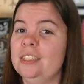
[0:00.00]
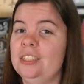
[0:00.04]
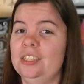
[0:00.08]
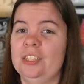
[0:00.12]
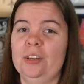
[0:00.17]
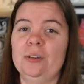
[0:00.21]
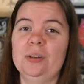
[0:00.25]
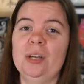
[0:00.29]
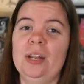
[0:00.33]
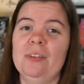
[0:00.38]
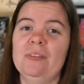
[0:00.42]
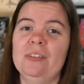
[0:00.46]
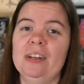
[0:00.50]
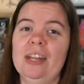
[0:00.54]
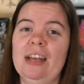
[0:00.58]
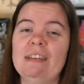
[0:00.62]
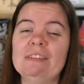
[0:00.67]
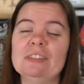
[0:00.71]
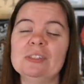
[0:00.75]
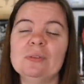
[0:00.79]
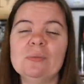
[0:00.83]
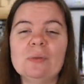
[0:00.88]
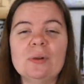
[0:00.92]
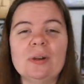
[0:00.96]
Don't even
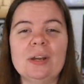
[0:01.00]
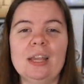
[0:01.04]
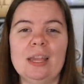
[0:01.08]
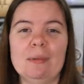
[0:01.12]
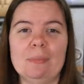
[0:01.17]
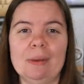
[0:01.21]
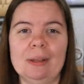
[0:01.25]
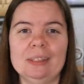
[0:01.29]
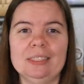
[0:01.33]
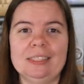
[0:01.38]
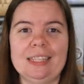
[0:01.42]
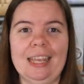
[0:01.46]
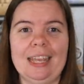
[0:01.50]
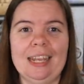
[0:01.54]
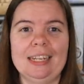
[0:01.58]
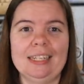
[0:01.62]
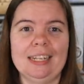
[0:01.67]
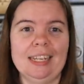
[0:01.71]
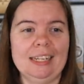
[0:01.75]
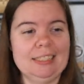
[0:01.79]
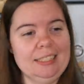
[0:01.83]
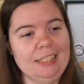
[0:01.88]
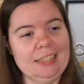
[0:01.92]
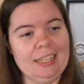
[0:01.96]
have to worry about
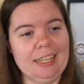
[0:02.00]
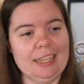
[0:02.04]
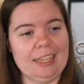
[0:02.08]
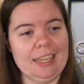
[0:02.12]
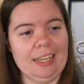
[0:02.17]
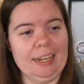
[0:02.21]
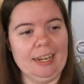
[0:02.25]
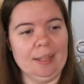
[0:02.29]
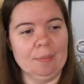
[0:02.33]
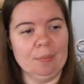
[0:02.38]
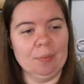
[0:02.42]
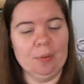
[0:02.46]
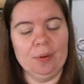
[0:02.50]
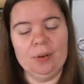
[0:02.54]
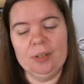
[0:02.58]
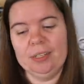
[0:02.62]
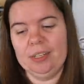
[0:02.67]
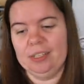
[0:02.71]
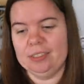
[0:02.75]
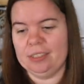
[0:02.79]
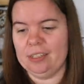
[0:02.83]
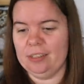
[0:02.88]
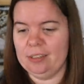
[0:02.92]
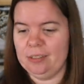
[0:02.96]
sanitizing that cutting board
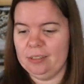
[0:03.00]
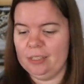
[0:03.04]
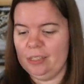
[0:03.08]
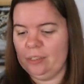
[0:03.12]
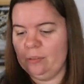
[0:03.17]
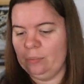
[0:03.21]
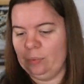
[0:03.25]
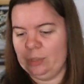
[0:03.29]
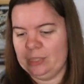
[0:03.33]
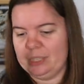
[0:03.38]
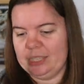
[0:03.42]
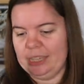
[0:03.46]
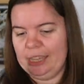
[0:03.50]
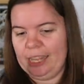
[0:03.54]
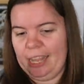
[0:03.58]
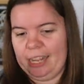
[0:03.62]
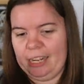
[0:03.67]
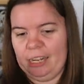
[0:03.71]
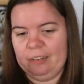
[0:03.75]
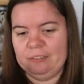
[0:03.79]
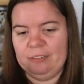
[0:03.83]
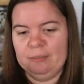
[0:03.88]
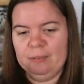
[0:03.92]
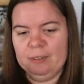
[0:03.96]
because all you did was
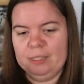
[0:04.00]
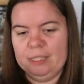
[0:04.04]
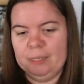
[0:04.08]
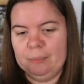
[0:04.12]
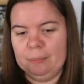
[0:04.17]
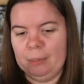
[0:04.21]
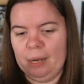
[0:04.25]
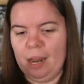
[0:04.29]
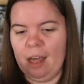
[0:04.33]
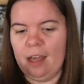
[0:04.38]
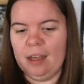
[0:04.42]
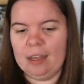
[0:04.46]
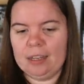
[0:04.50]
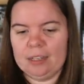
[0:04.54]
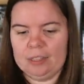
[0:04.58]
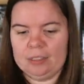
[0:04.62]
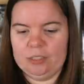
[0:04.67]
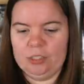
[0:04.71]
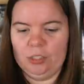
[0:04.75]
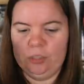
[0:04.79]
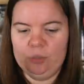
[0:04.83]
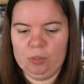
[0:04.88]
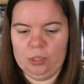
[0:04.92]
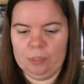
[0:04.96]
slide it from the Ziploc
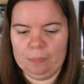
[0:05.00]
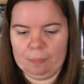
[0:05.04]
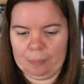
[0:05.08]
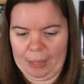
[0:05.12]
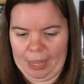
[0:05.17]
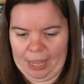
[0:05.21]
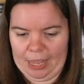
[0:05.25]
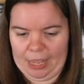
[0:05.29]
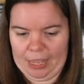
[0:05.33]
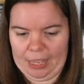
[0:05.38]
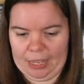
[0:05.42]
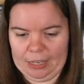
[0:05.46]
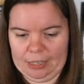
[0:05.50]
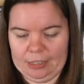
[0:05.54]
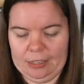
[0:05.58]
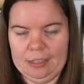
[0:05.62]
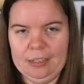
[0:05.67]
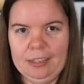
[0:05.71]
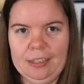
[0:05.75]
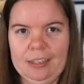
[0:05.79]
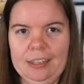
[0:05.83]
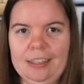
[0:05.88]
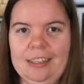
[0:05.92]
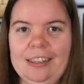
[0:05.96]
to the pan.
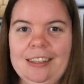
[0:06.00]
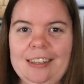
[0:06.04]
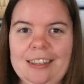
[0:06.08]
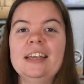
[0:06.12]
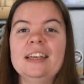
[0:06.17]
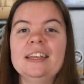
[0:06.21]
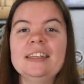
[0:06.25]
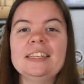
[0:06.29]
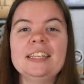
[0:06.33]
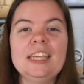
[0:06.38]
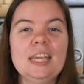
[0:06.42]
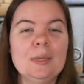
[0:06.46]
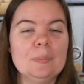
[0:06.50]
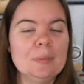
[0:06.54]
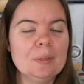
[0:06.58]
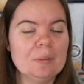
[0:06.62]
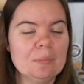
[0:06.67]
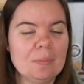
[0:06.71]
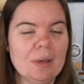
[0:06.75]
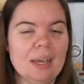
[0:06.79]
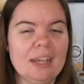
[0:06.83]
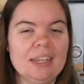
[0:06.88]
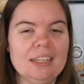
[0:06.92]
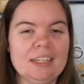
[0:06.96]
Keep
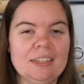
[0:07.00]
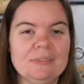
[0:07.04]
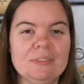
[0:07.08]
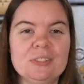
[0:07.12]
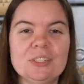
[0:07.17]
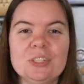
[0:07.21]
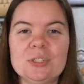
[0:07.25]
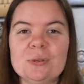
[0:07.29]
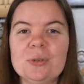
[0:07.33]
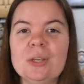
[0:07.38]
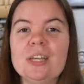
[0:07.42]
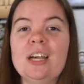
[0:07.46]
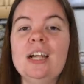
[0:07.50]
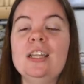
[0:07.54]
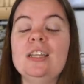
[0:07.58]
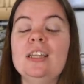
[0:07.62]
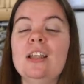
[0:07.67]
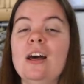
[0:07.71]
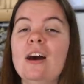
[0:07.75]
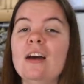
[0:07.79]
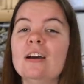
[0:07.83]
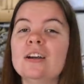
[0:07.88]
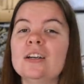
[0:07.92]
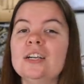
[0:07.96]
in mind, if you're doing a
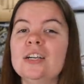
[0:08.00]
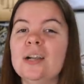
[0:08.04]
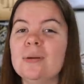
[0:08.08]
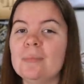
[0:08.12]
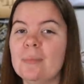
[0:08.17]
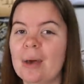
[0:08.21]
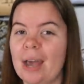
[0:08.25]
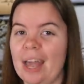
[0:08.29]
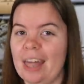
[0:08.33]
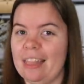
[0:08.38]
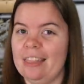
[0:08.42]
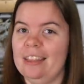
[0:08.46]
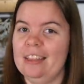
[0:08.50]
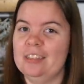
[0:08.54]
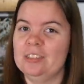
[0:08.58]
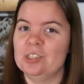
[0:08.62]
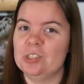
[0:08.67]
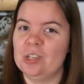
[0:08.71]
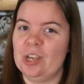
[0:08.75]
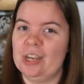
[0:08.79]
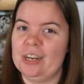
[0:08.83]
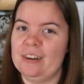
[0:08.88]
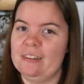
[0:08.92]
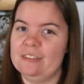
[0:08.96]
longer mileage
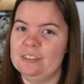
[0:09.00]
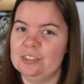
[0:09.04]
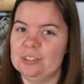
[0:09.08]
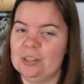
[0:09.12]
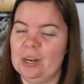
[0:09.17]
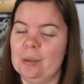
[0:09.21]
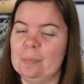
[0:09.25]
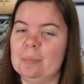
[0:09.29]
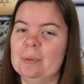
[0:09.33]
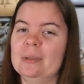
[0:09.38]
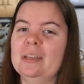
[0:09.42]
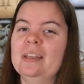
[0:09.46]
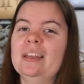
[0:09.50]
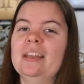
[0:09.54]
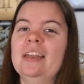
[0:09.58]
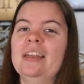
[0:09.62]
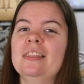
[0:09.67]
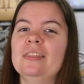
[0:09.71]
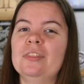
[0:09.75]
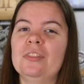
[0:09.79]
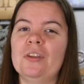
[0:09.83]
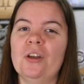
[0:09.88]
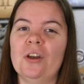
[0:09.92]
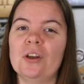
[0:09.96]
kind of trip,
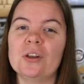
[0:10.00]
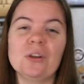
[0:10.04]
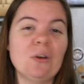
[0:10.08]
there are